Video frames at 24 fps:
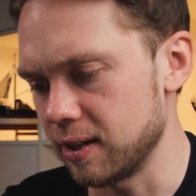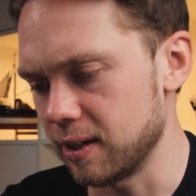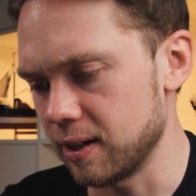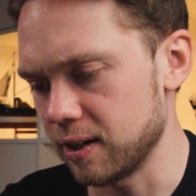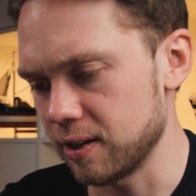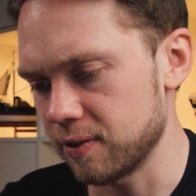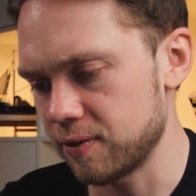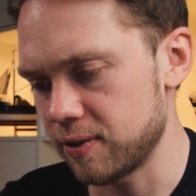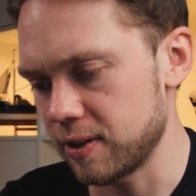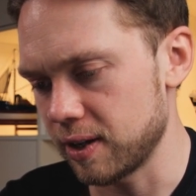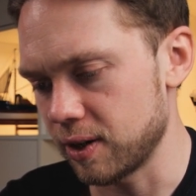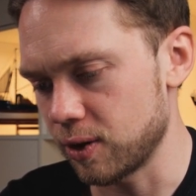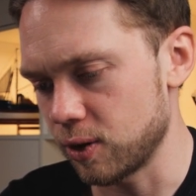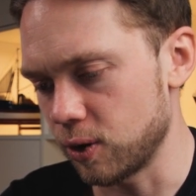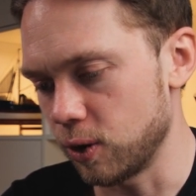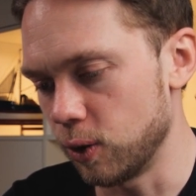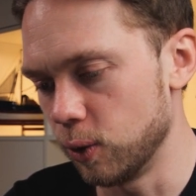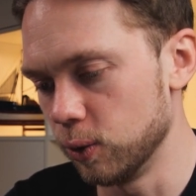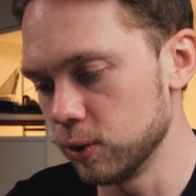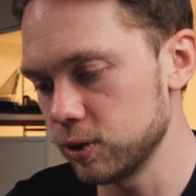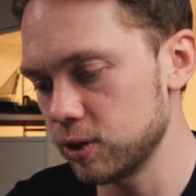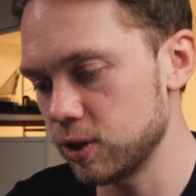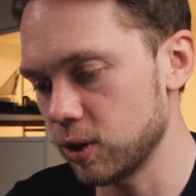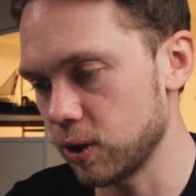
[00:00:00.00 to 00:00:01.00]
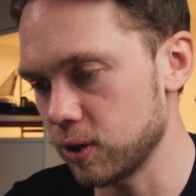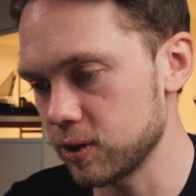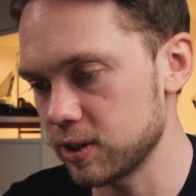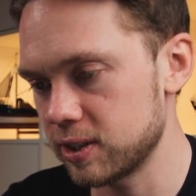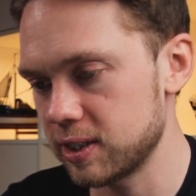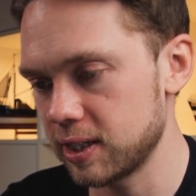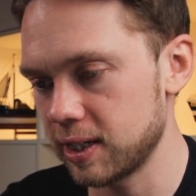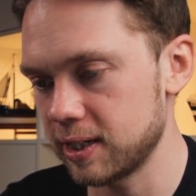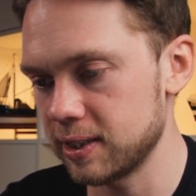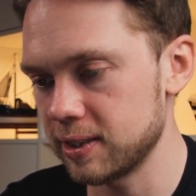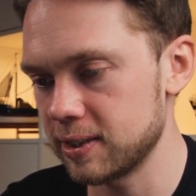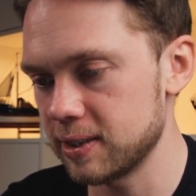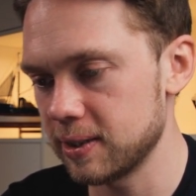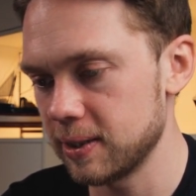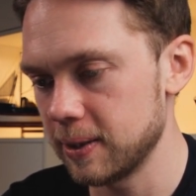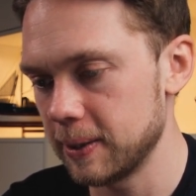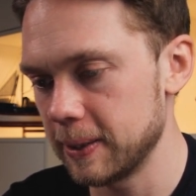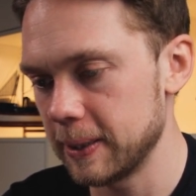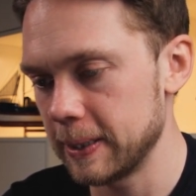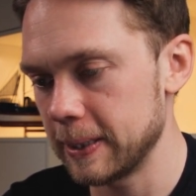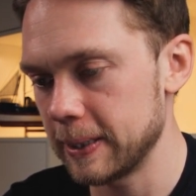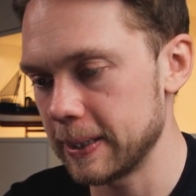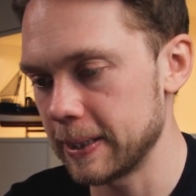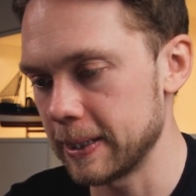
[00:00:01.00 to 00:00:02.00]
a lot of their own content.
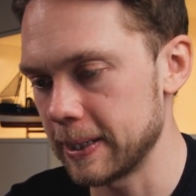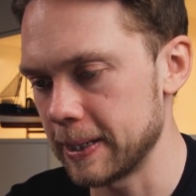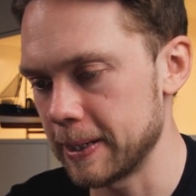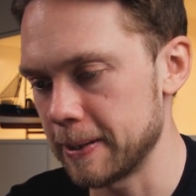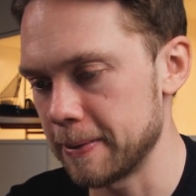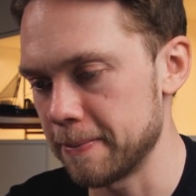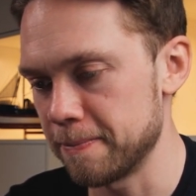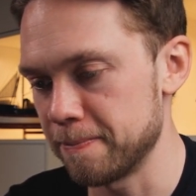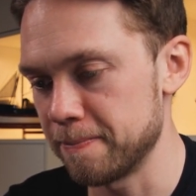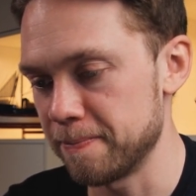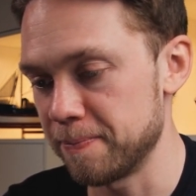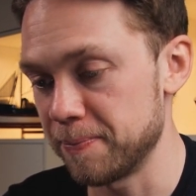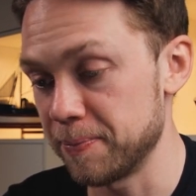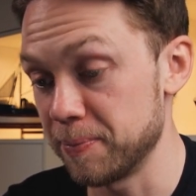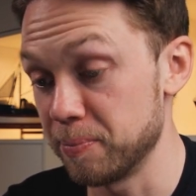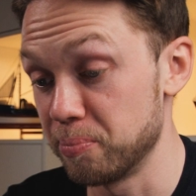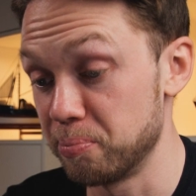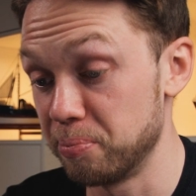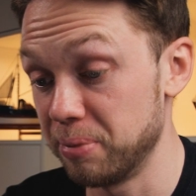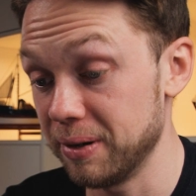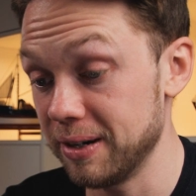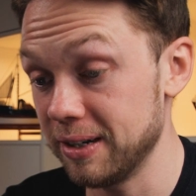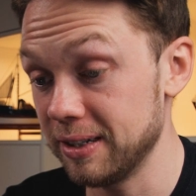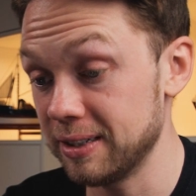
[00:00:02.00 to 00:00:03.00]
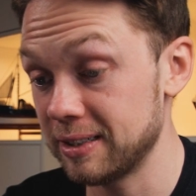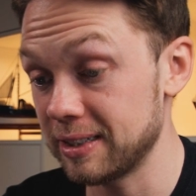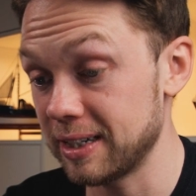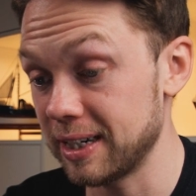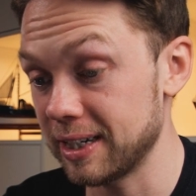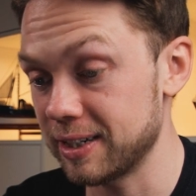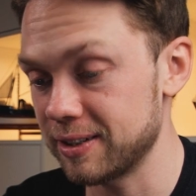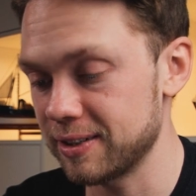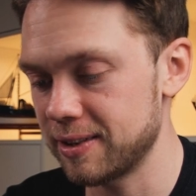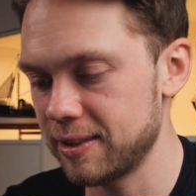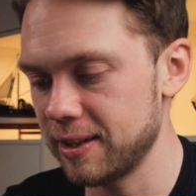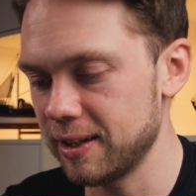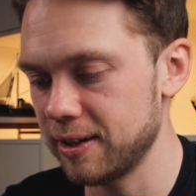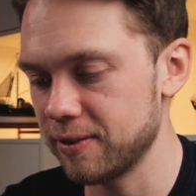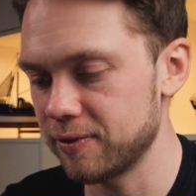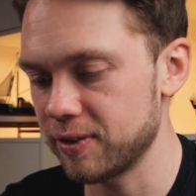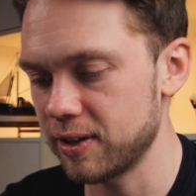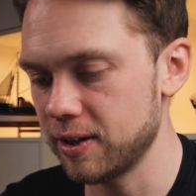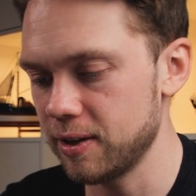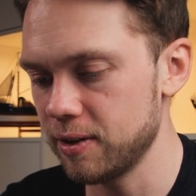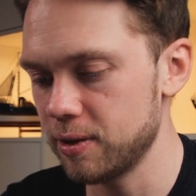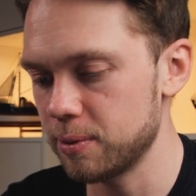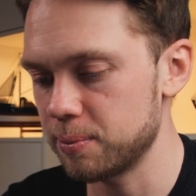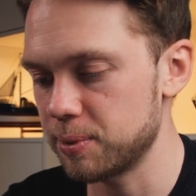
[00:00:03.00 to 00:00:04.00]
But I could think of
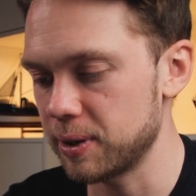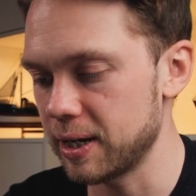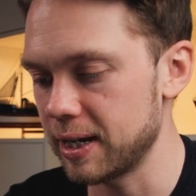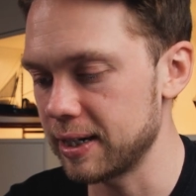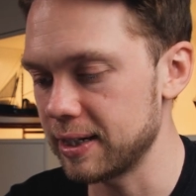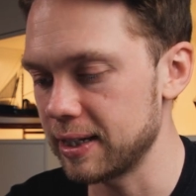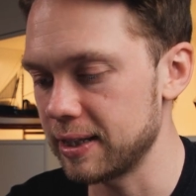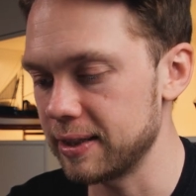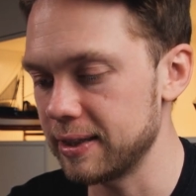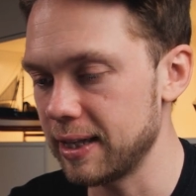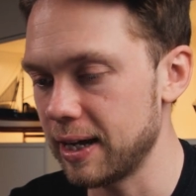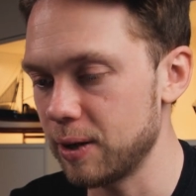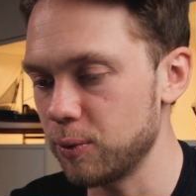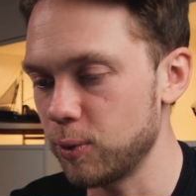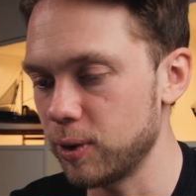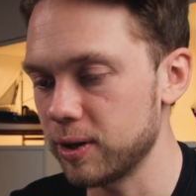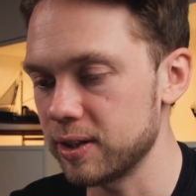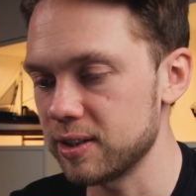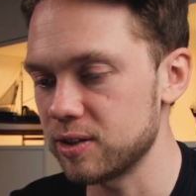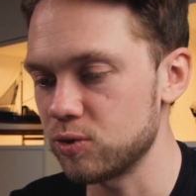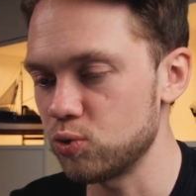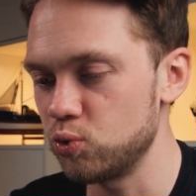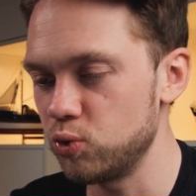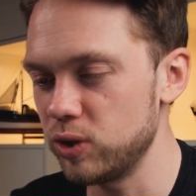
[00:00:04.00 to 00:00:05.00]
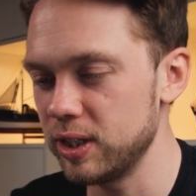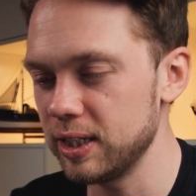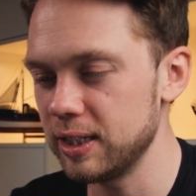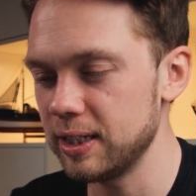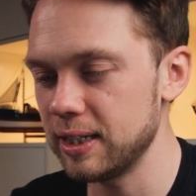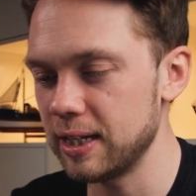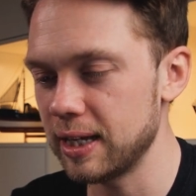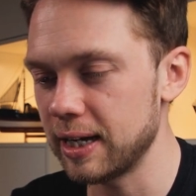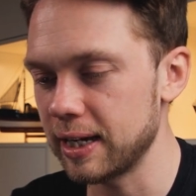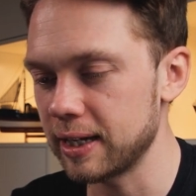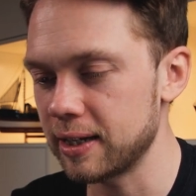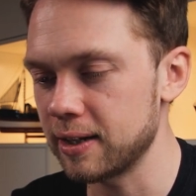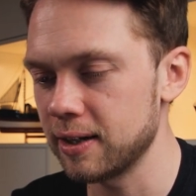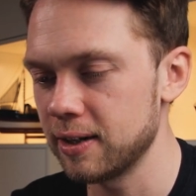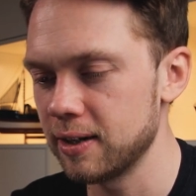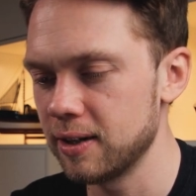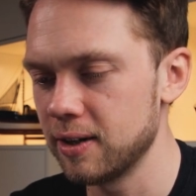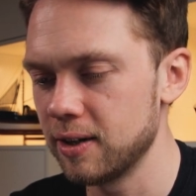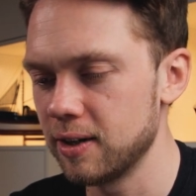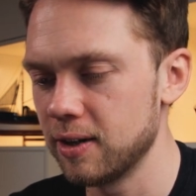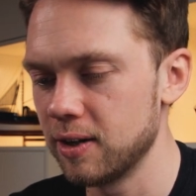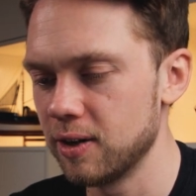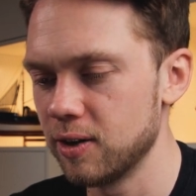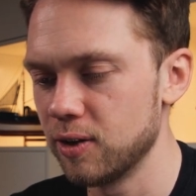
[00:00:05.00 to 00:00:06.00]
another brand, and that one is really like
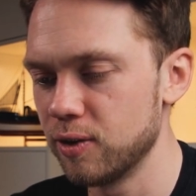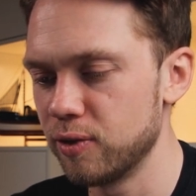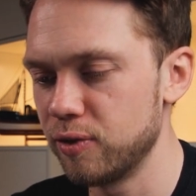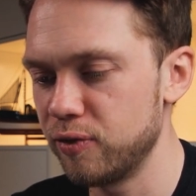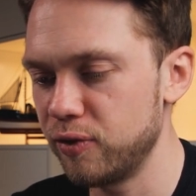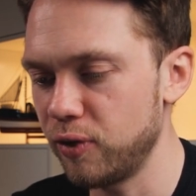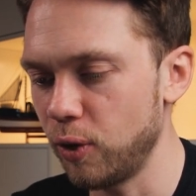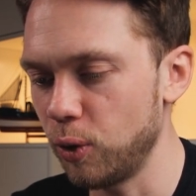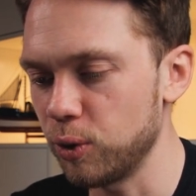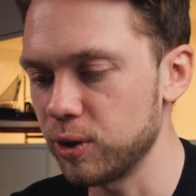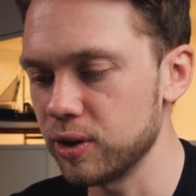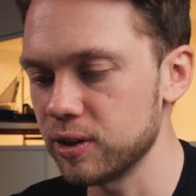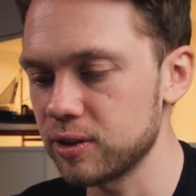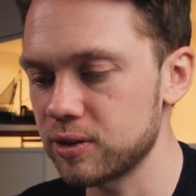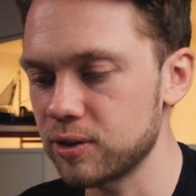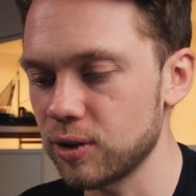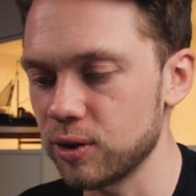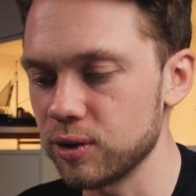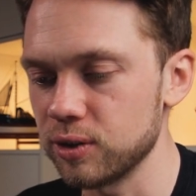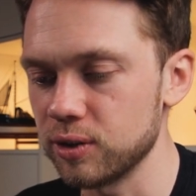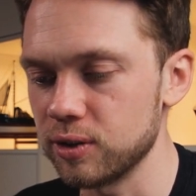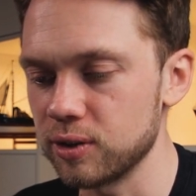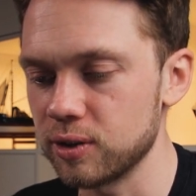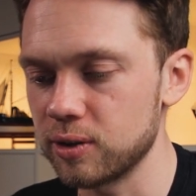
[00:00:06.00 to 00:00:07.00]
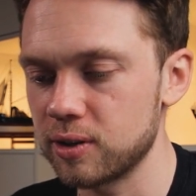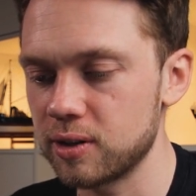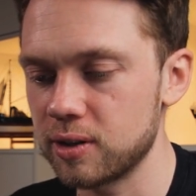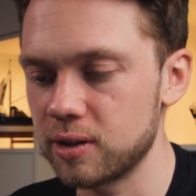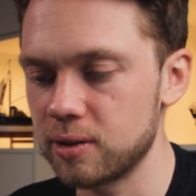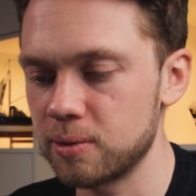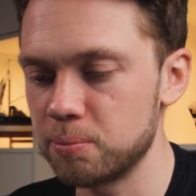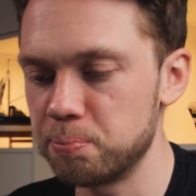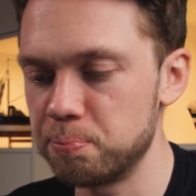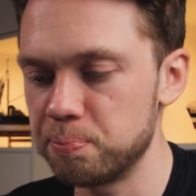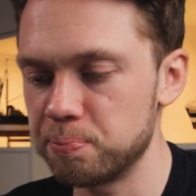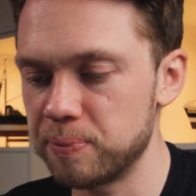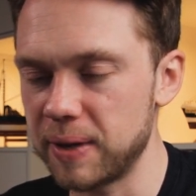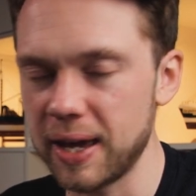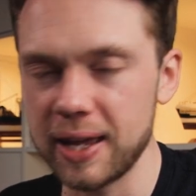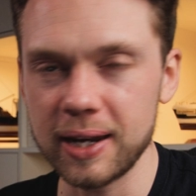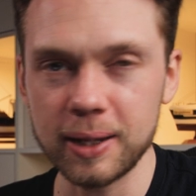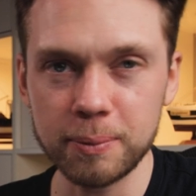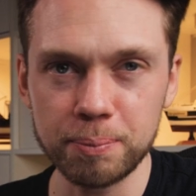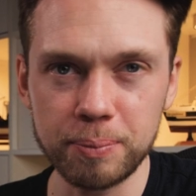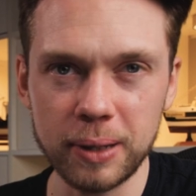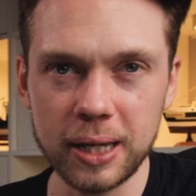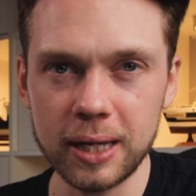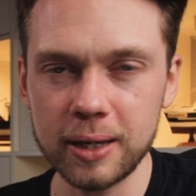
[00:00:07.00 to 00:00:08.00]
focused on
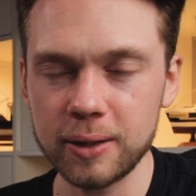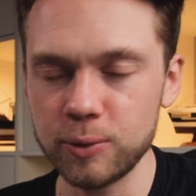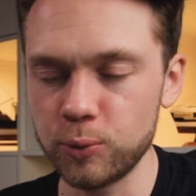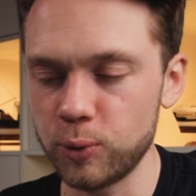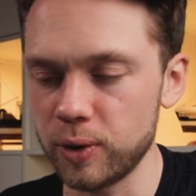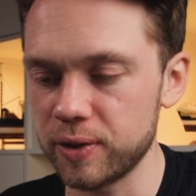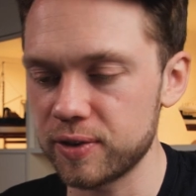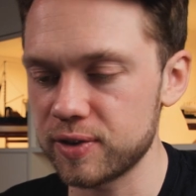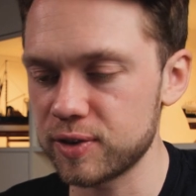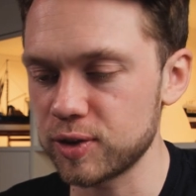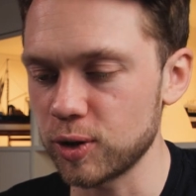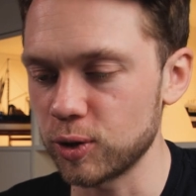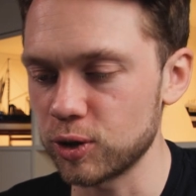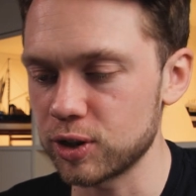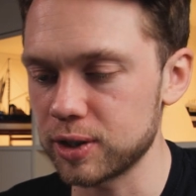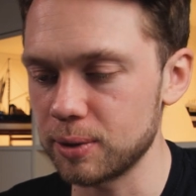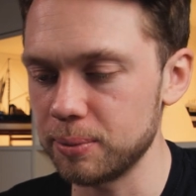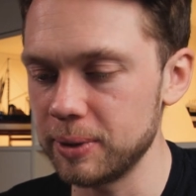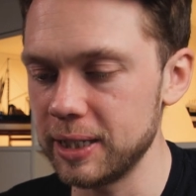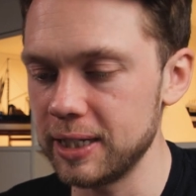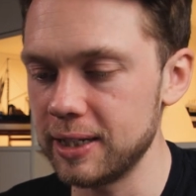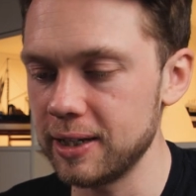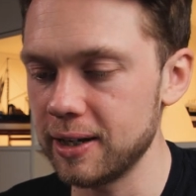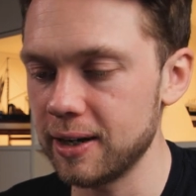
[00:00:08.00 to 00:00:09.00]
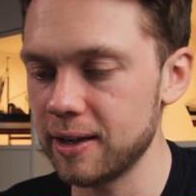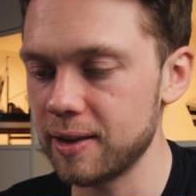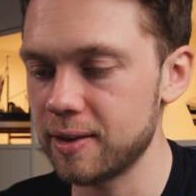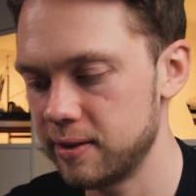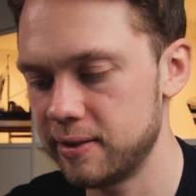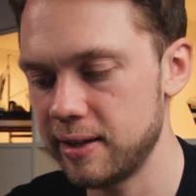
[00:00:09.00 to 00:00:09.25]
getting big with social media.